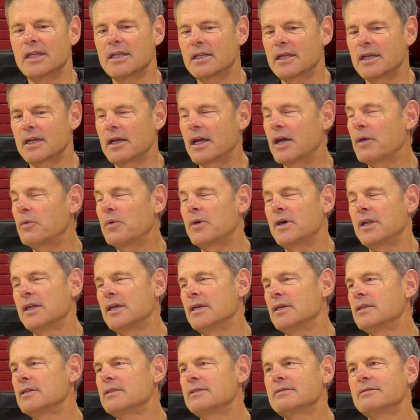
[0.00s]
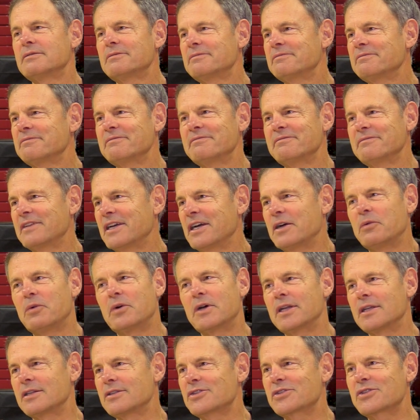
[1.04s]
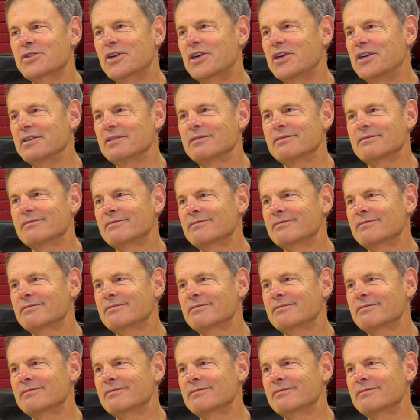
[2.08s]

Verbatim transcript: I want to start.